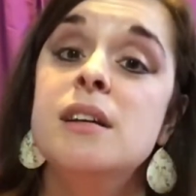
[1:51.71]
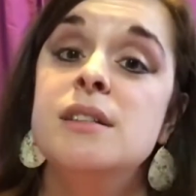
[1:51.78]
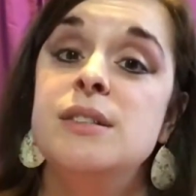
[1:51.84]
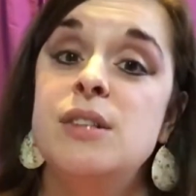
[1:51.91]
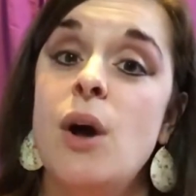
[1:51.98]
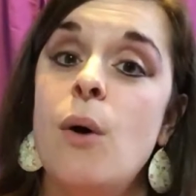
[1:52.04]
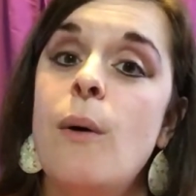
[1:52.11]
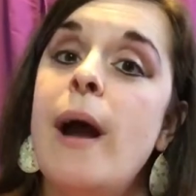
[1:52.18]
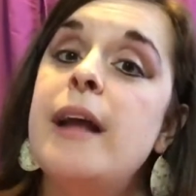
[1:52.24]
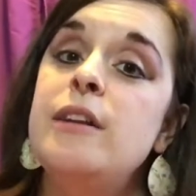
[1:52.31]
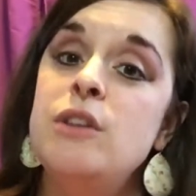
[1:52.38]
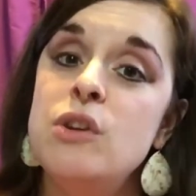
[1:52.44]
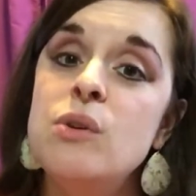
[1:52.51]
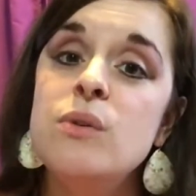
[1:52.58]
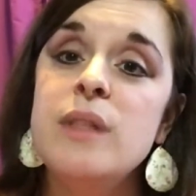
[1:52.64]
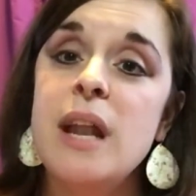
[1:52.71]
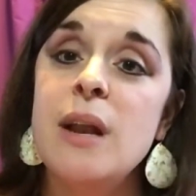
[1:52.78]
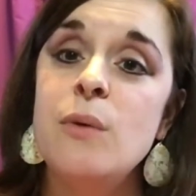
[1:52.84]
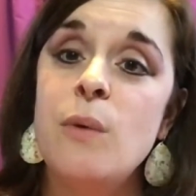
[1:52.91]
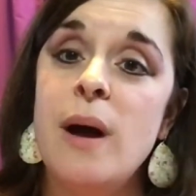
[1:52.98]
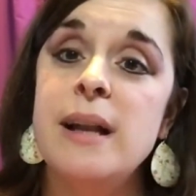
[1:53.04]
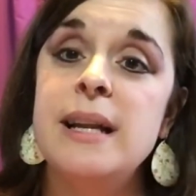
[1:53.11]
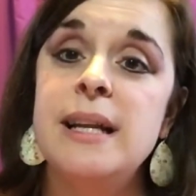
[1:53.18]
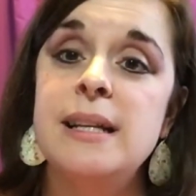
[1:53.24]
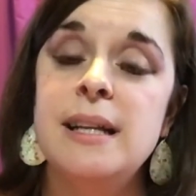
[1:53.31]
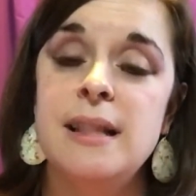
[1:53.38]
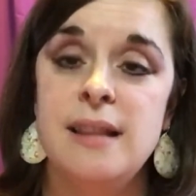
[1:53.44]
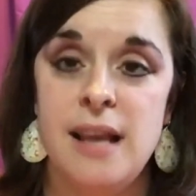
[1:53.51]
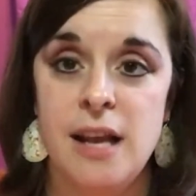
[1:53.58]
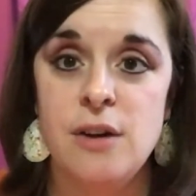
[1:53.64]
So I knew that I
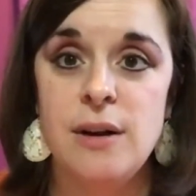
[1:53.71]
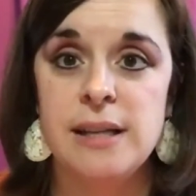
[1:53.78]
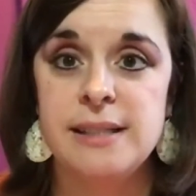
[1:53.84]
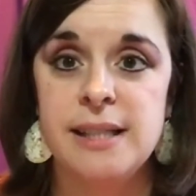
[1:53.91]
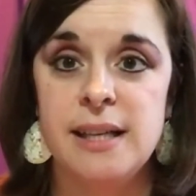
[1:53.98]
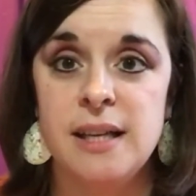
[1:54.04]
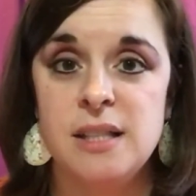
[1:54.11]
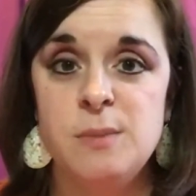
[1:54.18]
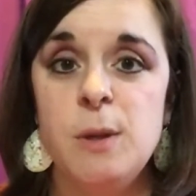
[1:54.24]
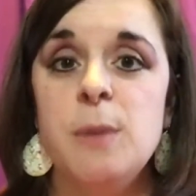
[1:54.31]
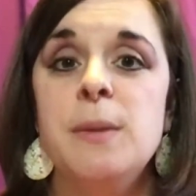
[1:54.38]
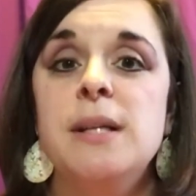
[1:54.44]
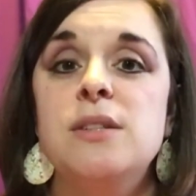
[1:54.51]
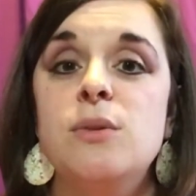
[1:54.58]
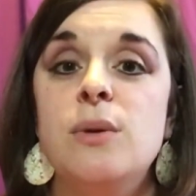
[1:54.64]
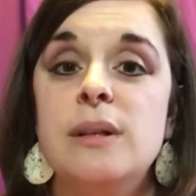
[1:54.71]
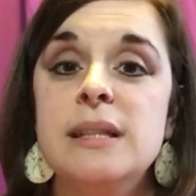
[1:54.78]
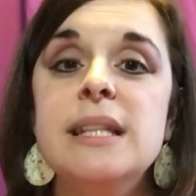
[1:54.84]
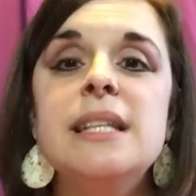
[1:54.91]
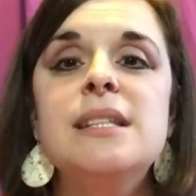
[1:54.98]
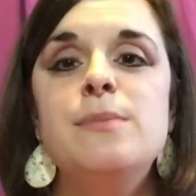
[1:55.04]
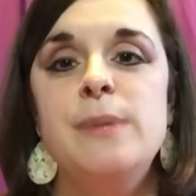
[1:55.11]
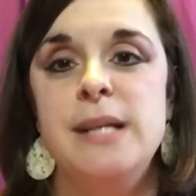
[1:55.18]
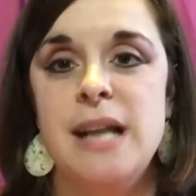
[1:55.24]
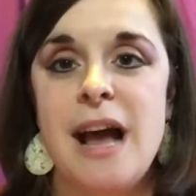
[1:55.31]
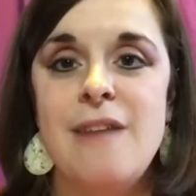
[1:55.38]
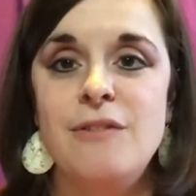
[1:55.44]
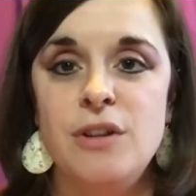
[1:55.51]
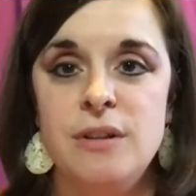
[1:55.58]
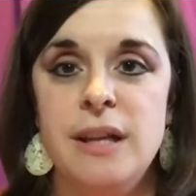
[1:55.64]
wanted the Anorexic Experiment to at least be
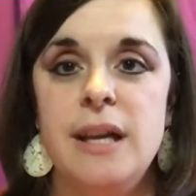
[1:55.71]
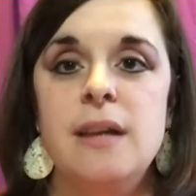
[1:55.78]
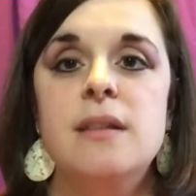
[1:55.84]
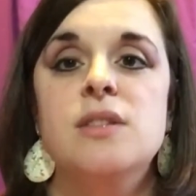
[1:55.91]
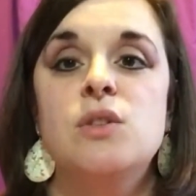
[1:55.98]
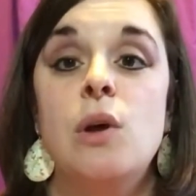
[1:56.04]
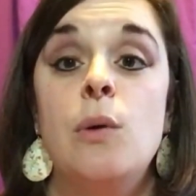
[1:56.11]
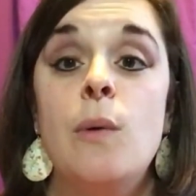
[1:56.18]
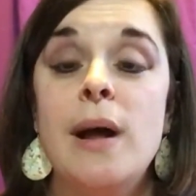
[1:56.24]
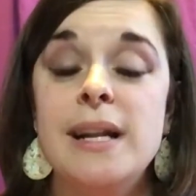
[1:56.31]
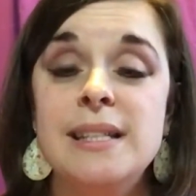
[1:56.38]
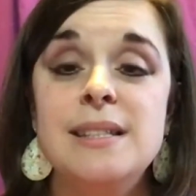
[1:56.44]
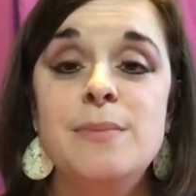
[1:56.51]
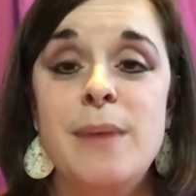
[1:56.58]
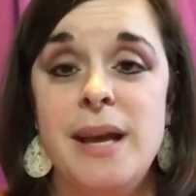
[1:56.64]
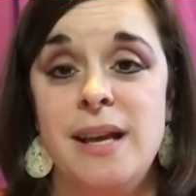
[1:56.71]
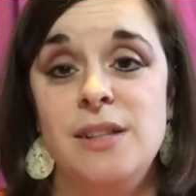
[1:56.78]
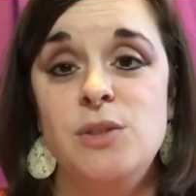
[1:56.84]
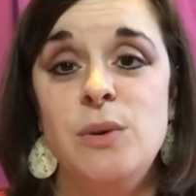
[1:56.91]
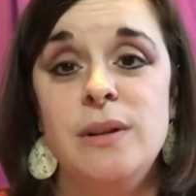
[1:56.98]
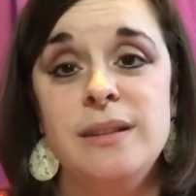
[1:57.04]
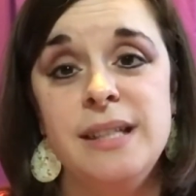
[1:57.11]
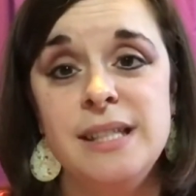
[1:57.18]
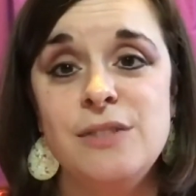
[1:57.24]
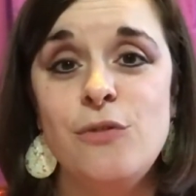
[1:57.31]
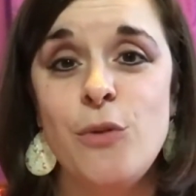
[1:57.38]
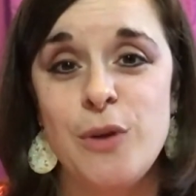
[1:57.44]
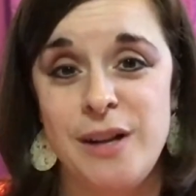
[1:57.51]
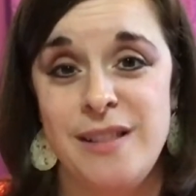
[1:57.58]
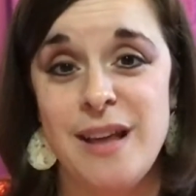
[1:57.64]
novel length, so I wanted to make it to at least
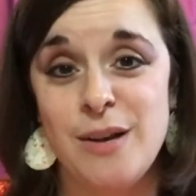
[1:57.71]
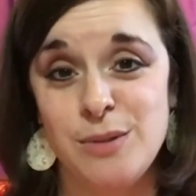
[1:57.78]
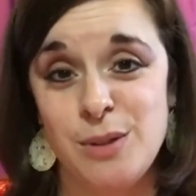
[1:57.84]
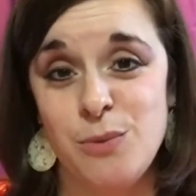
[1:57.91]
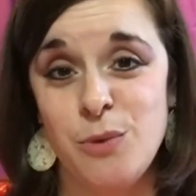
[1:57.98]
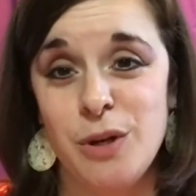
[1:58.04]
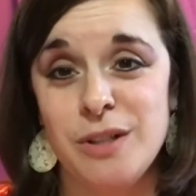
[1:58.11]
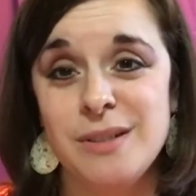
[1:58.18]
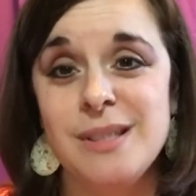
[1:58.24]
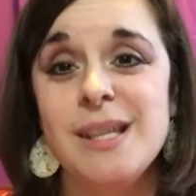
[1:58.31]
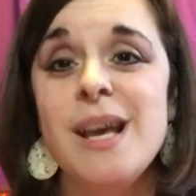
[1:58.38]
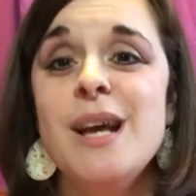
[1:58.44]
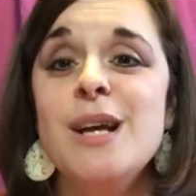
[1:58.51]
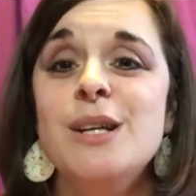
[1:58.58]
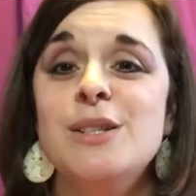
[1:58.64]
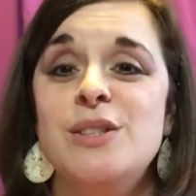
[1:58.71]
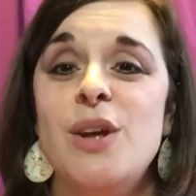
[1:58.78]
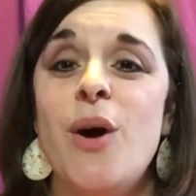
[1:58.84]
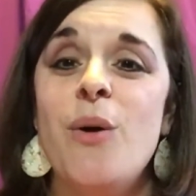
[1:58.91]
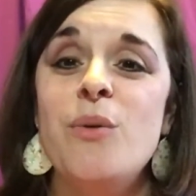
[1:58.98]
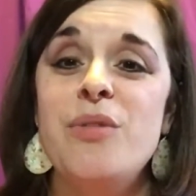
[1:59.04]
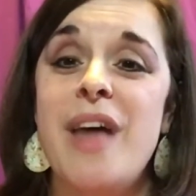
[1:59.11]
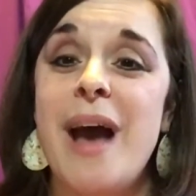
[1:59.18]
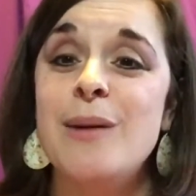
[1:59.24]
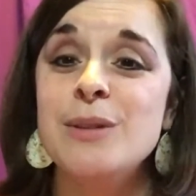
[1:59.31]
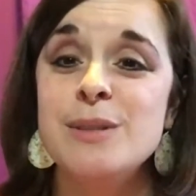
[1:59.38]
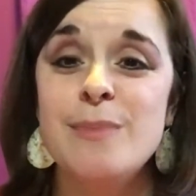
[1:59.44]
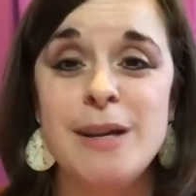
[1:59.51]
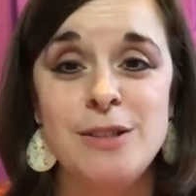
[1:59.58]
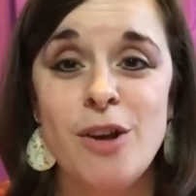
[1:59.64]
40,000 words. So that
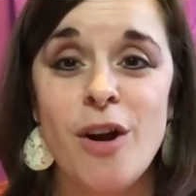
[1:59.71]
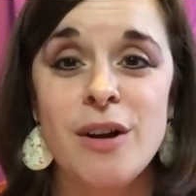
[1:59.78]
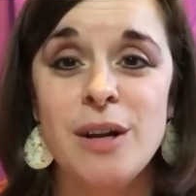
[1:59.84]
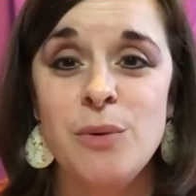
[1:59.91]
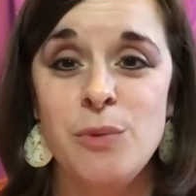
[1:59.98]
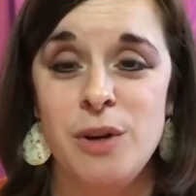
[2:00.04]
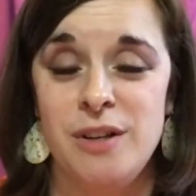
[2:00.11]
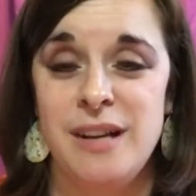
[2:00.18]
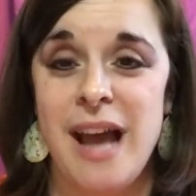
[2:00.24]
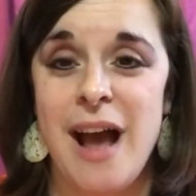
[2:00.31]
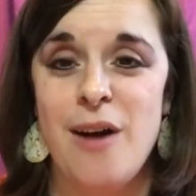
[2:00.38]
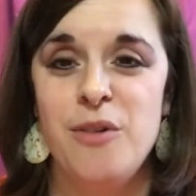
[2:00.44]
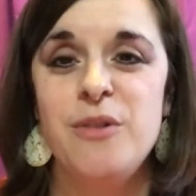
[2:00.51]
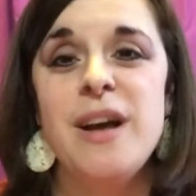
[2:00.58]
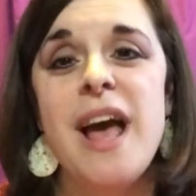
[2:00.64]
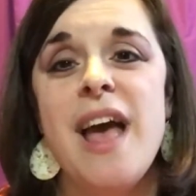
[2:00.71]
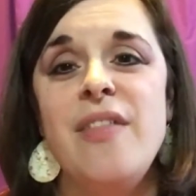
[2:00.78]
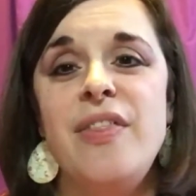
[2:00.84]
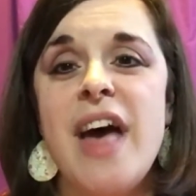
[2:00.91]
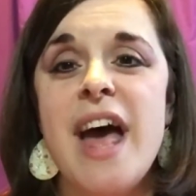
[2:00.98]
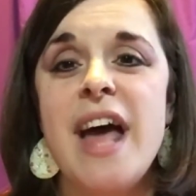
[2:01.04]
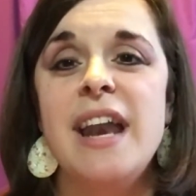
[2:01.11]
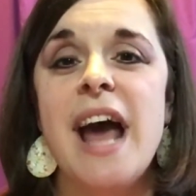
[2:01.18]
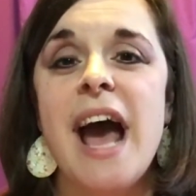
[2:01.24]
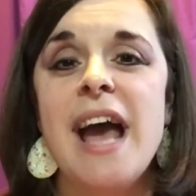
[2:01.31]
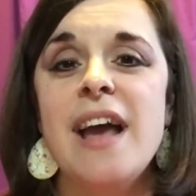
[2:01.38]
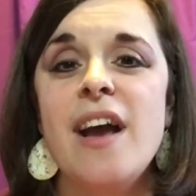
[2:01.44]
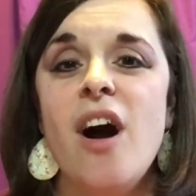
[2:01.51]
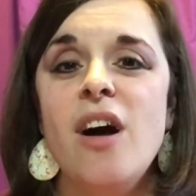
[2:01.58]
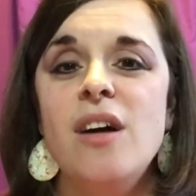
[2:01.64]
was my target word count, and then
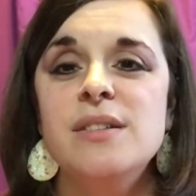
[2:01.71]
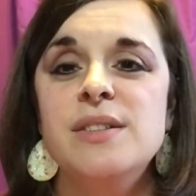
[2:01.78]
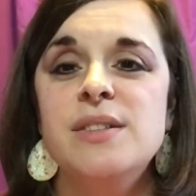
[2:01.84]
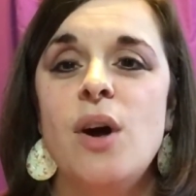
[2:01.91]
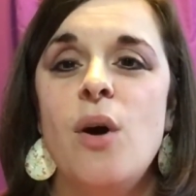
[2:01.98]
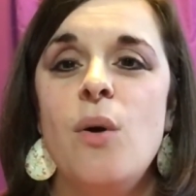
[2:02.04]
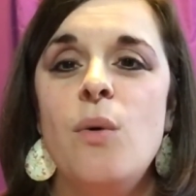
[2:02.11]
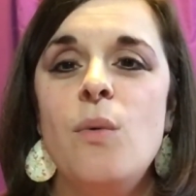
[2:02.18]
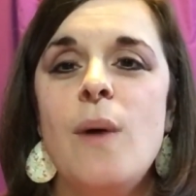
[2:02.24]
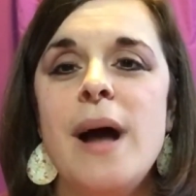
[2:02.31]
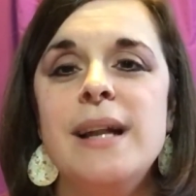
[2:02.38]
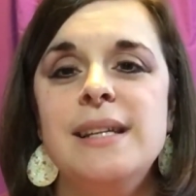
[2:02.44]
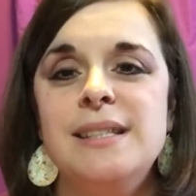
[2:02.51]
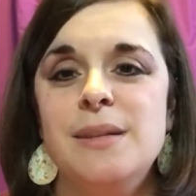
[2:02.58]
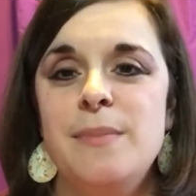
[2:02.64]
I also wanted